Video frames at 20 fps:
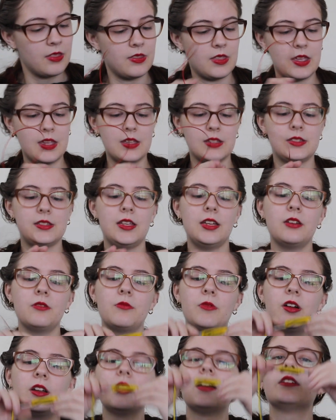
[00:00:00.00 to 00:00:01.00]
The second
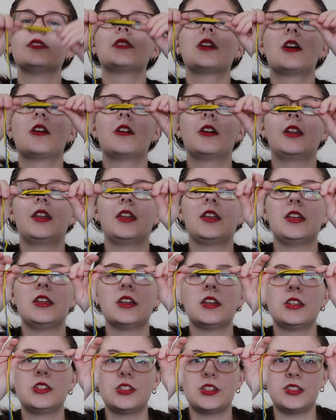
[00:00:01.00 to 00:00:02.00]
one is
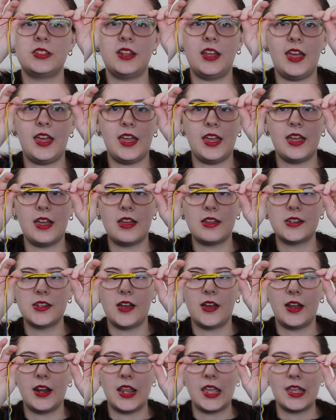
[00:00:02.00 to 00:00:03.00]
currently just a
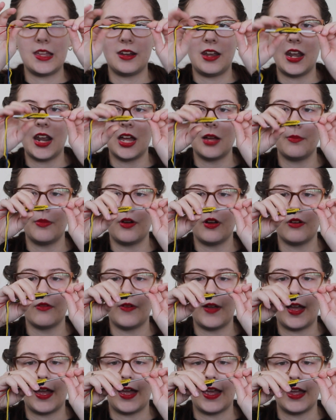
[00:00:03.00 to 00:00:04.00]
tiny nub of
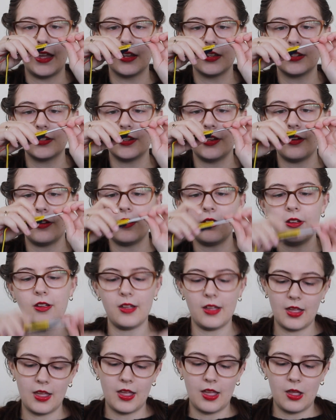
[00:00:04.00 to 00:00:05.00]
a toe.
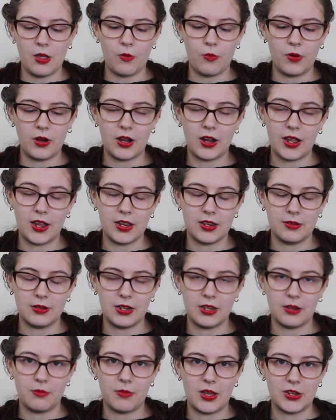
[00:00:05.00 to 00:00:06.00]
When I
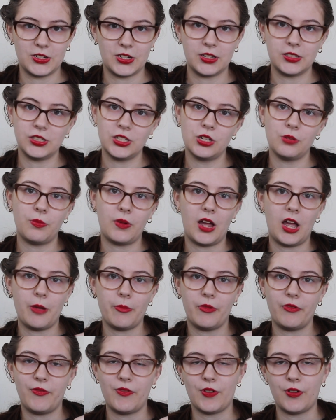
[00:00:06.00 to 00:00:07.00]
knit magic loop, I
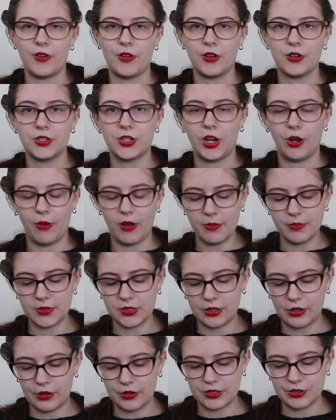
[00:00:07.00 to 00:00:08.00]
prefer toe up
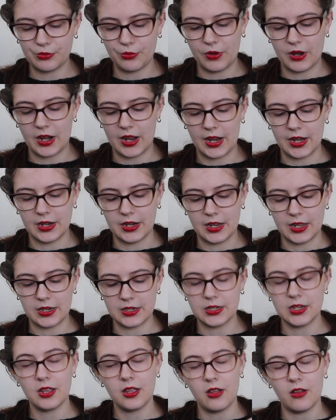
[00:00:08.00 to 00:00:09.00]
socks. When I
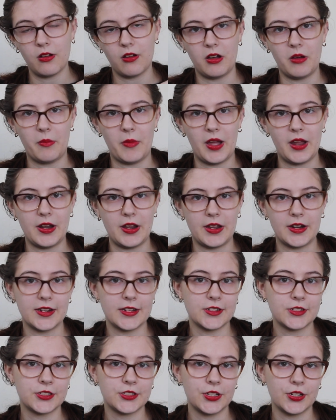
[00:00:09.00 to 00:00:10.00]
knit on my
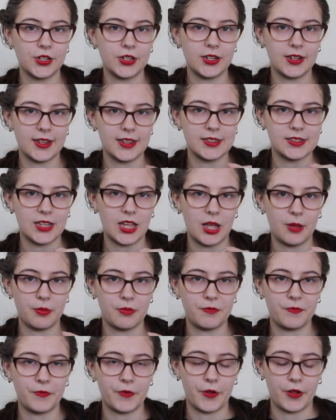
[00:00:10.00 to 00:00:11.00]
9-inch circulars, I
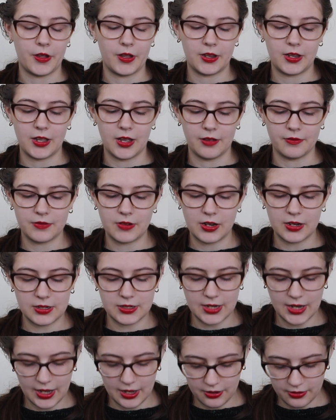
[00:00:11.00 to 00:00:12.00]
prefer cuffed
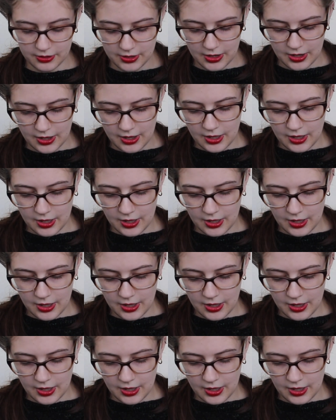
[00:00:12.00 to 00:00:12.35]
down.